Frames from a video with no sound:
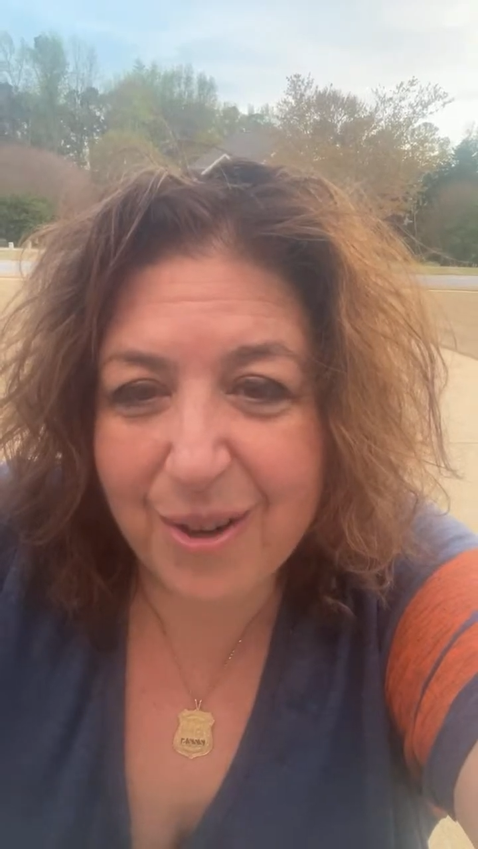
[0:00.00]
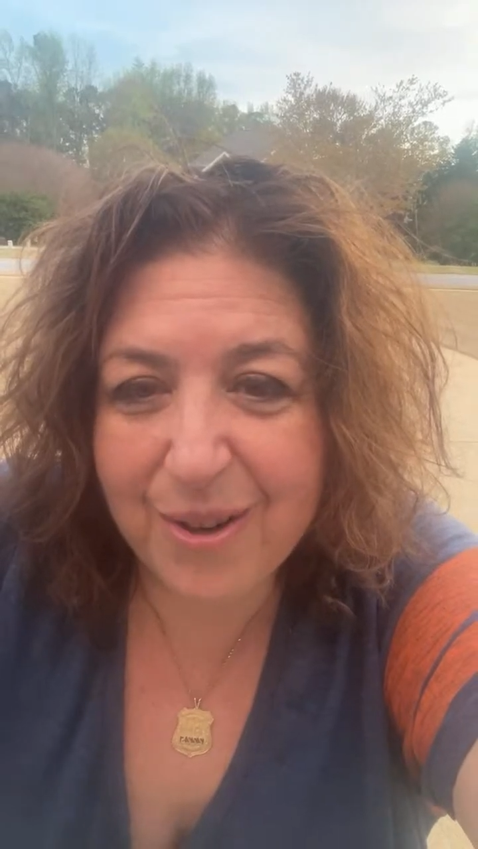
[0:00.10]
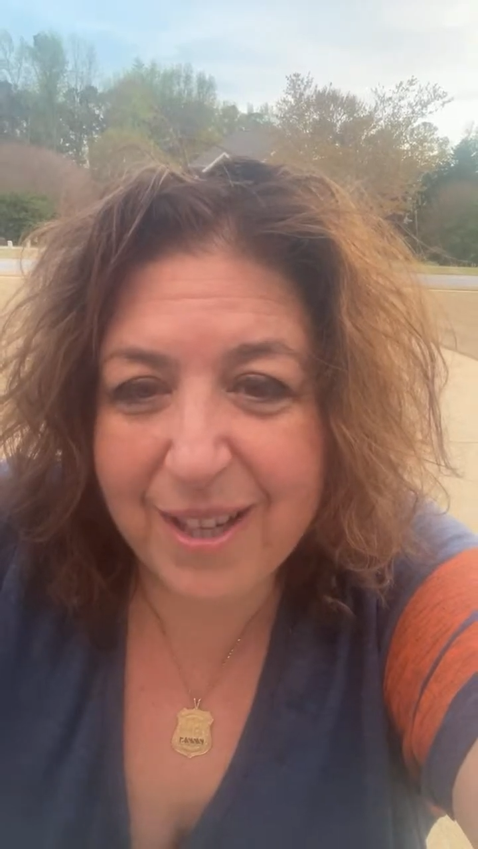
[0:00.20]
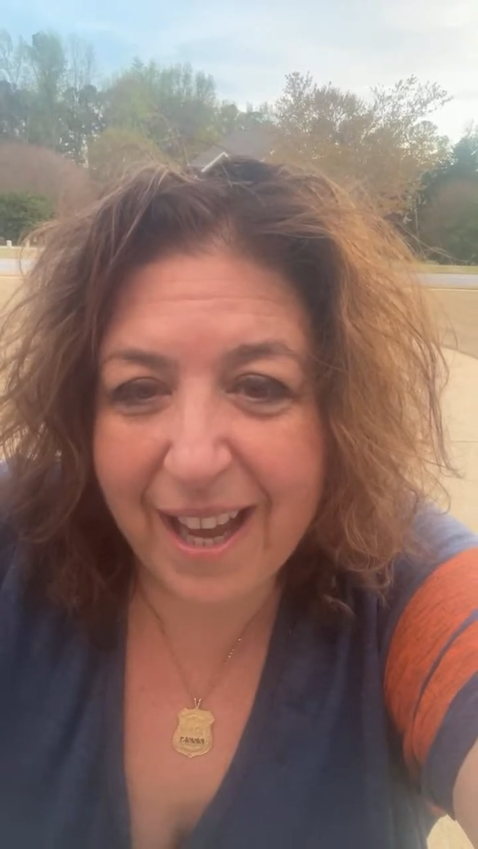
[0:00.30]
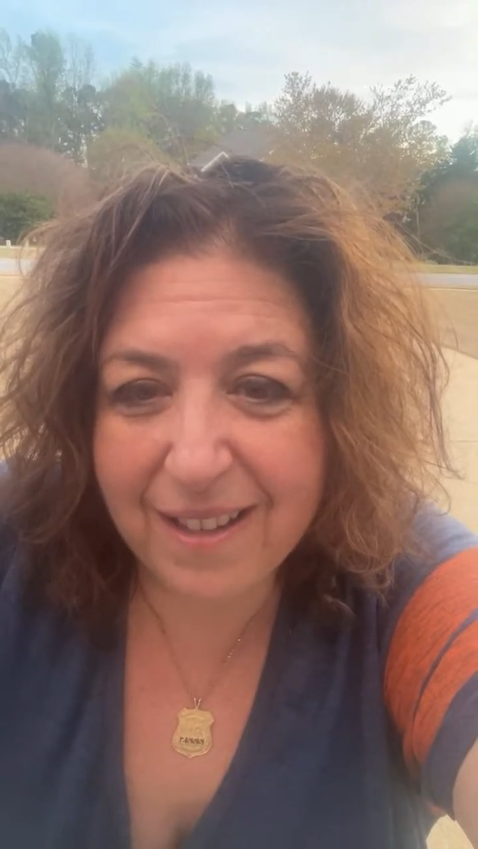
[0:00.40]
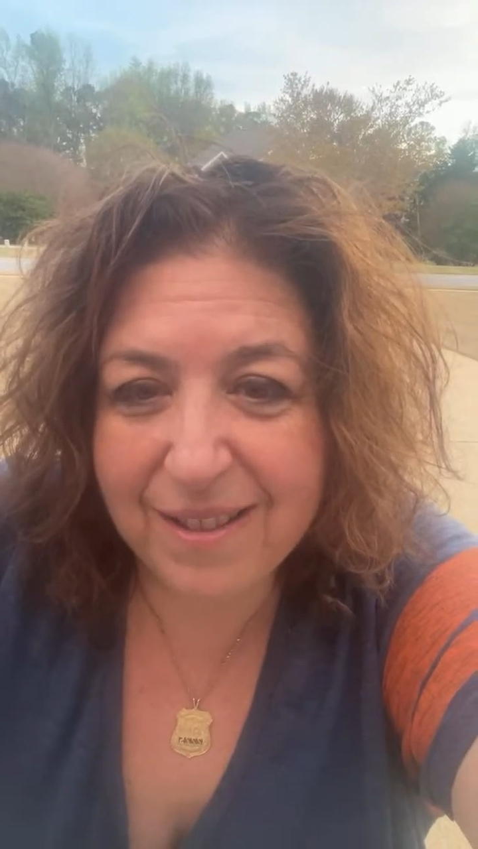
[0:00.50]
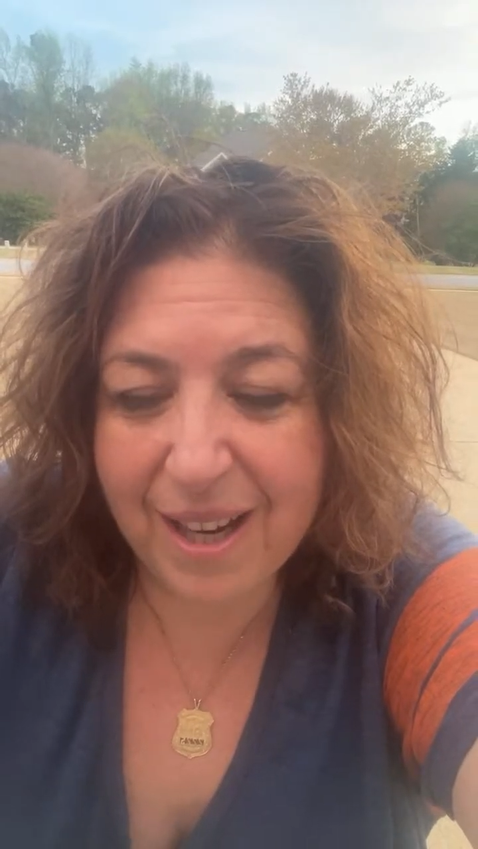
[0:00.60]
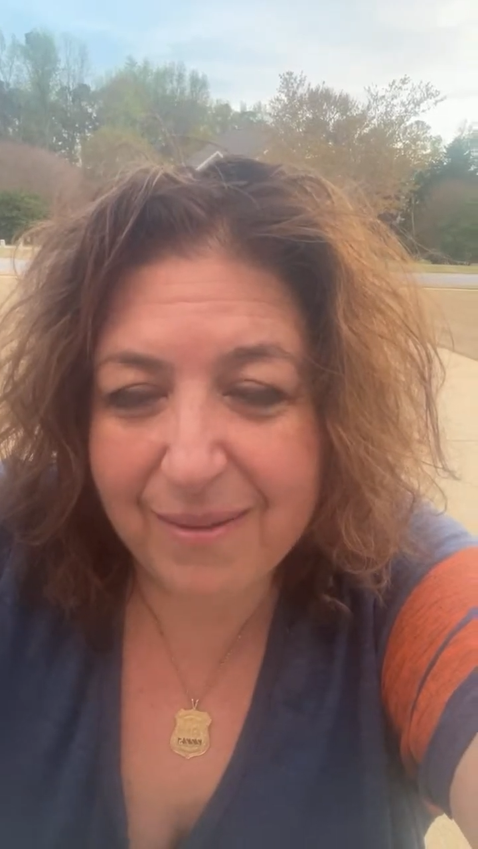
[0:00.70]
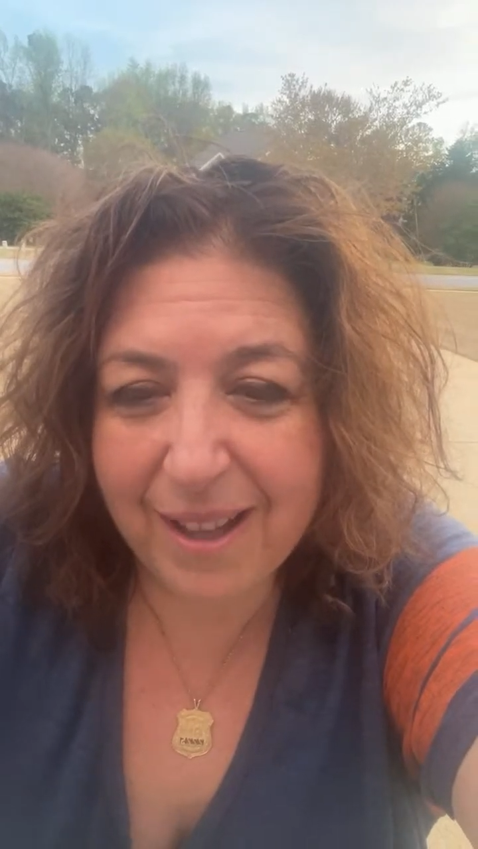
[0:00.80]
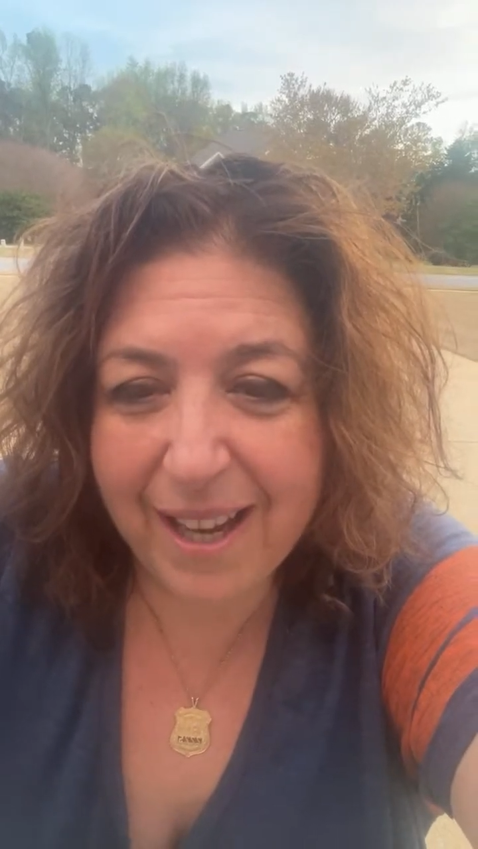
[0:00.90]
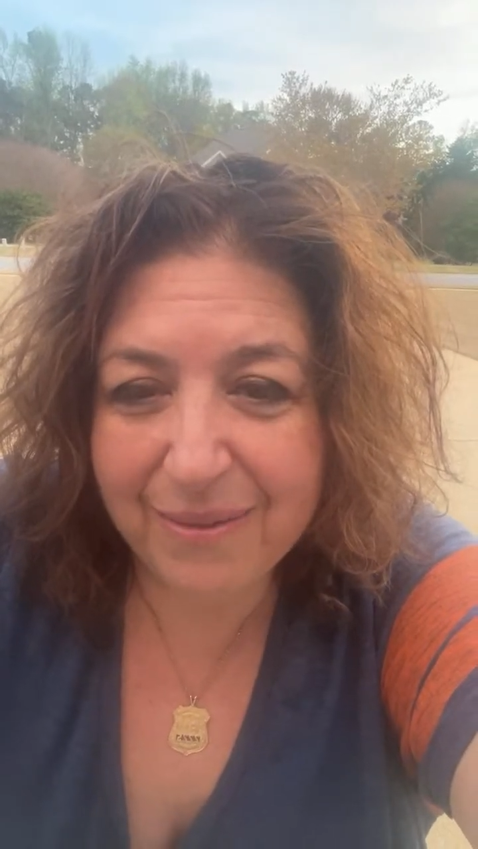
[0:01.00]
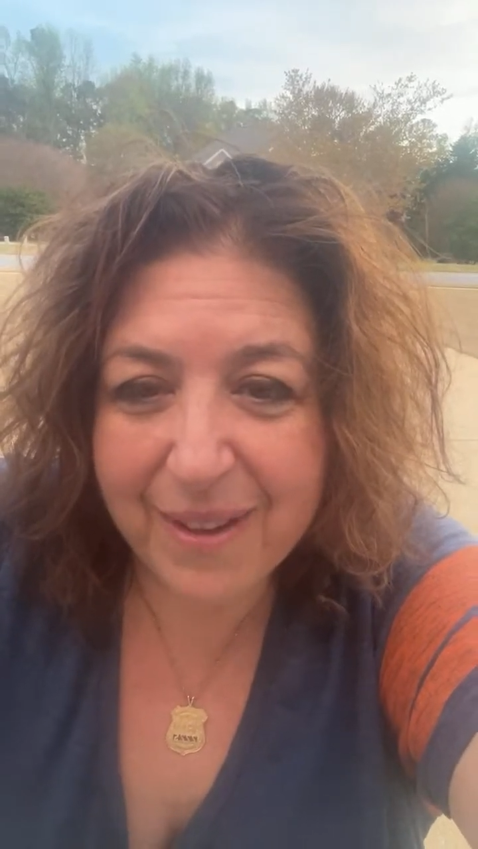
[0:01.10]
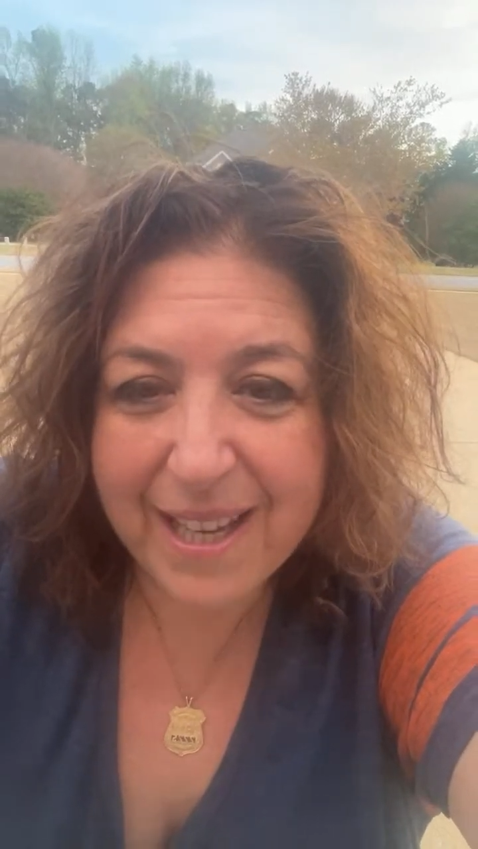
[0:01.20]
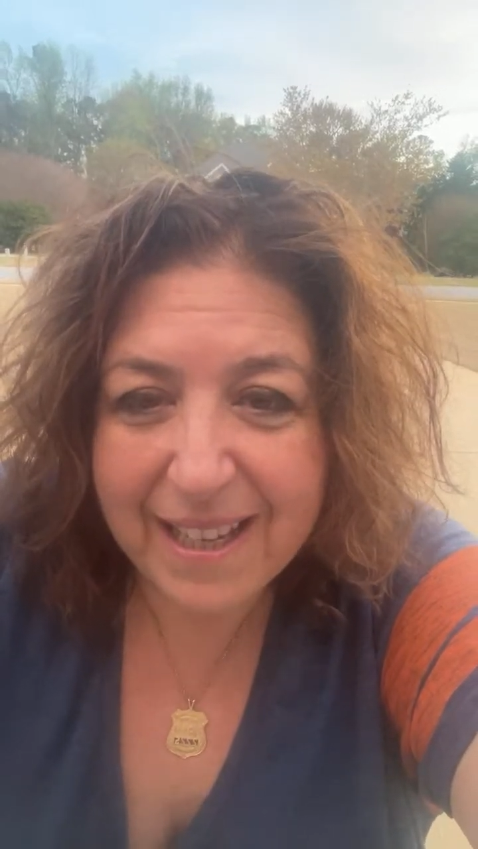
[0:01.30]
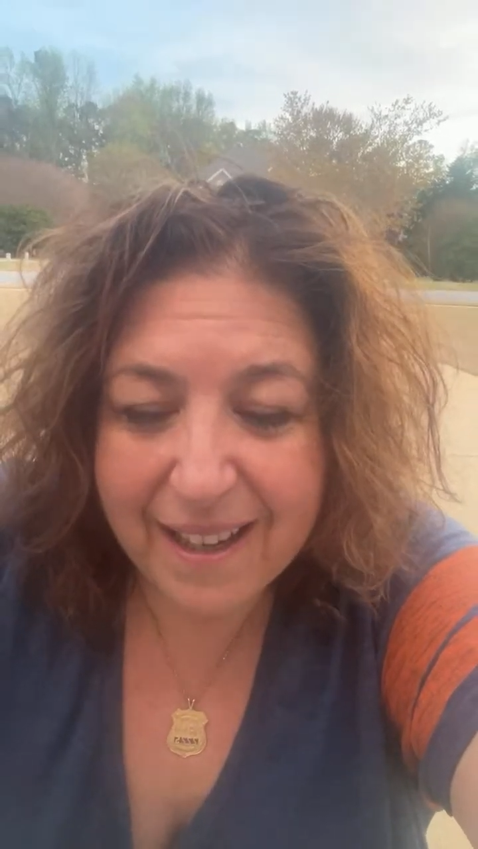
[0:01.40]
learn how to save a life.